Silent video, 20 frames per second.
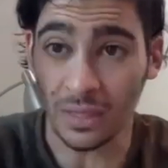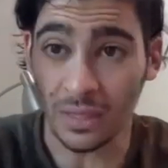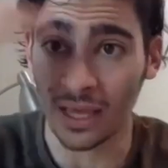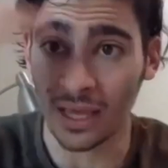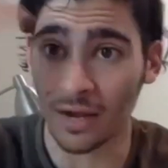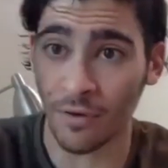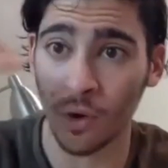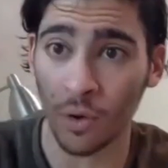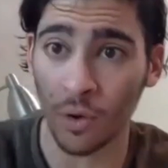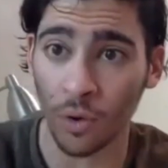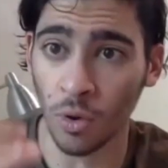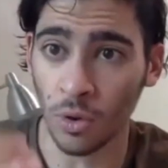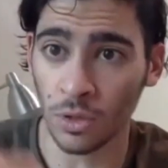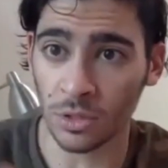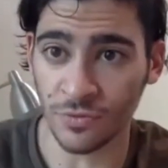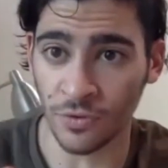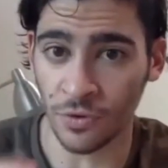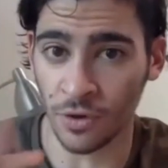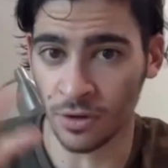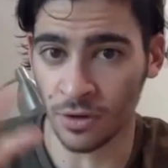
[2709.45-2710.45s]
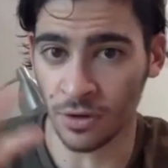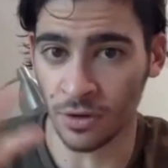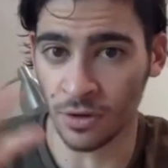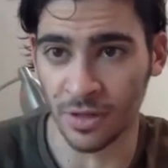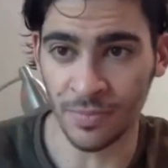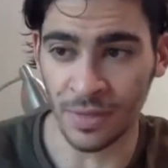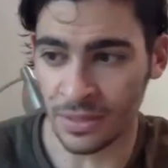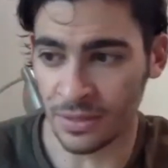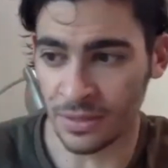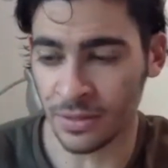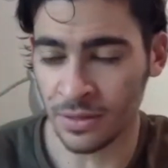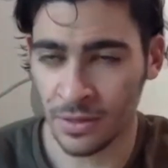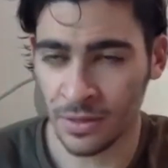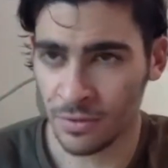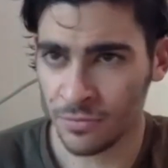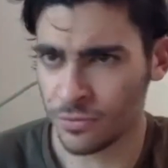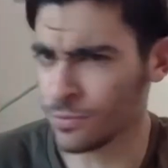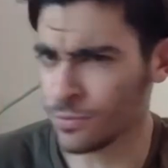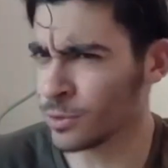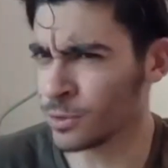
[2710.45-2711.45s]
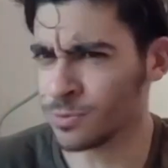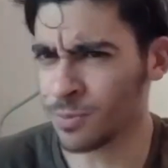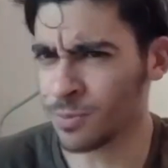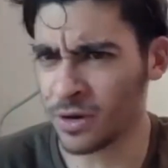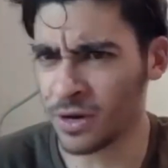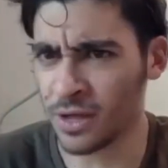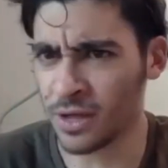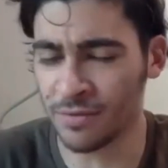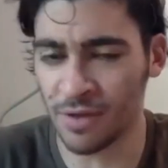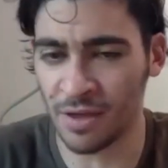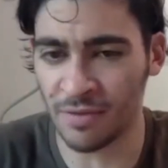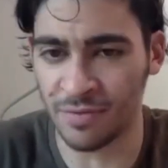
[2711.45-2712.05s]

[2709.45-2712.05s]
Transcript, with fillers: And I wrote goals for all of them, and for the most part, I've,